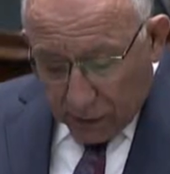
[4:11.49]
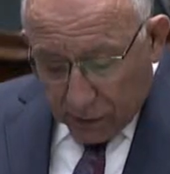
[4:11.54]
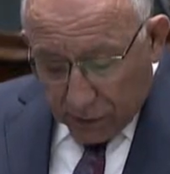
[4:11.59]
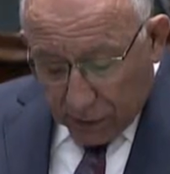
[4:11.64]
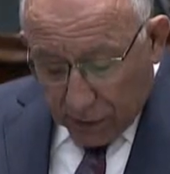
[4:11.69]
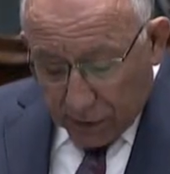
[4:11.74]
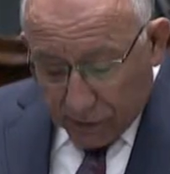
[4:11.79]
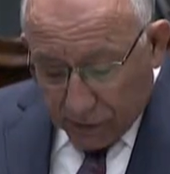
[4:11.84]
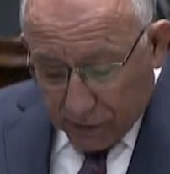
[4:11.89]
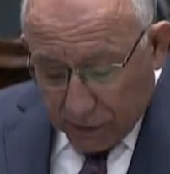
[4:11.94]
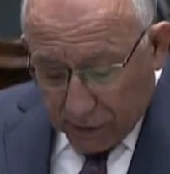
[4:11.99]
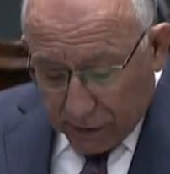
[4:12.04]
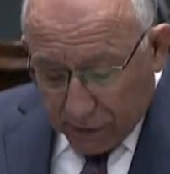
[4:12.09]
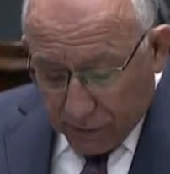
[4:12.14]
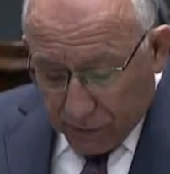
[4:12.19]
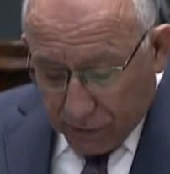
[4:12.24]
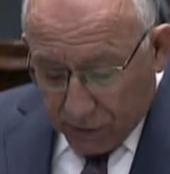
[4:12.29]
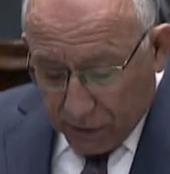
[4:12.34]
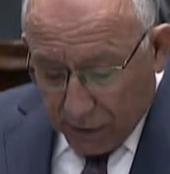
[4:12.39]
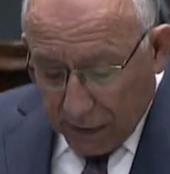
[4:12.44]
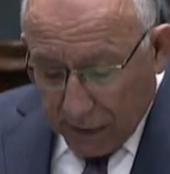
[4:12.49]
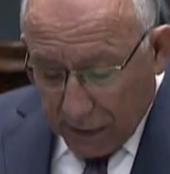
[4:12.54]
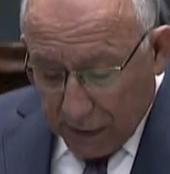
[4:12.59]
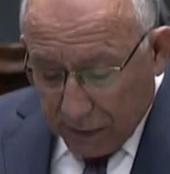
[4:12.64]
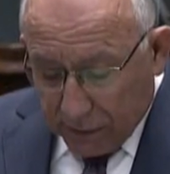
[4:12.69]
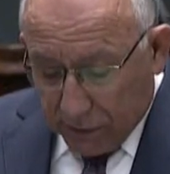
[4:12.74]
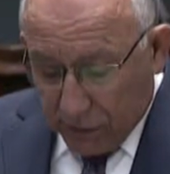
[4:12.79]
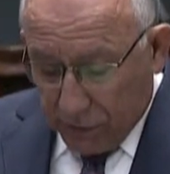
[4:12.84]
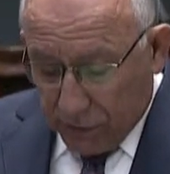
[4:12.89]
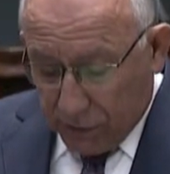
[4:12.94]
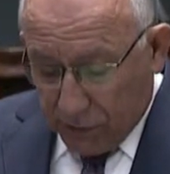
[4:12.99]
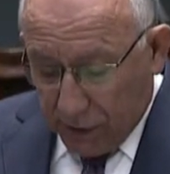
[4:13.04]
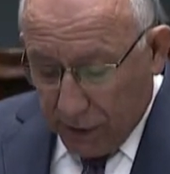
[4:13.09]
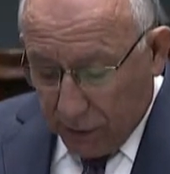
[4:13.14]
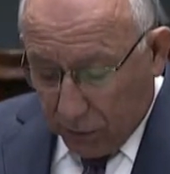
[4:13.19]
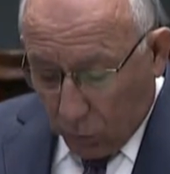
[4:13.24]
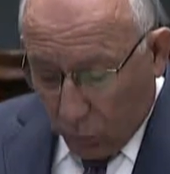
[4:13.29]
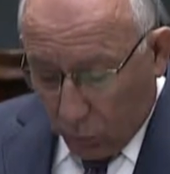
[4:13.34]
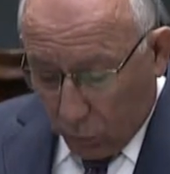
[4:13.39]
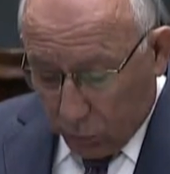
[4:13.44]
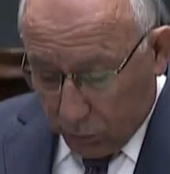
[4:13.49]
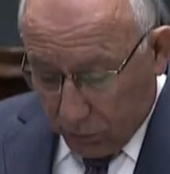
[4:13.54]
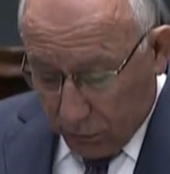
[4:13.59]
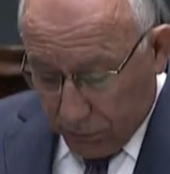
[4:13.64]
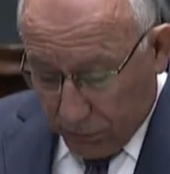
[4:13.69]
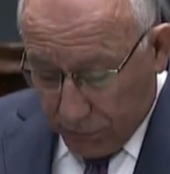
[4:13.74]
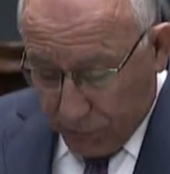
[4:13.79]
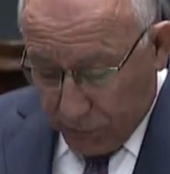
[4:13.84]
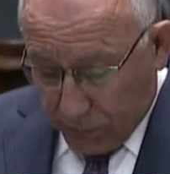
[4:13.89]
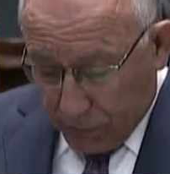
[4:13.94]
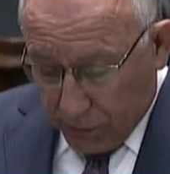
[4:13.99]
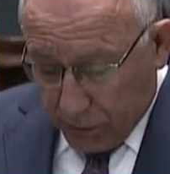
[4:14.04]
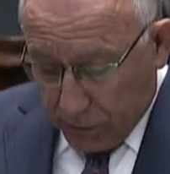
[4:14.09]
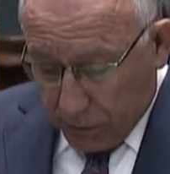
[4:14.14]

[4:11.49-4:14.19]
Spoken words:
residents, and stakeholders.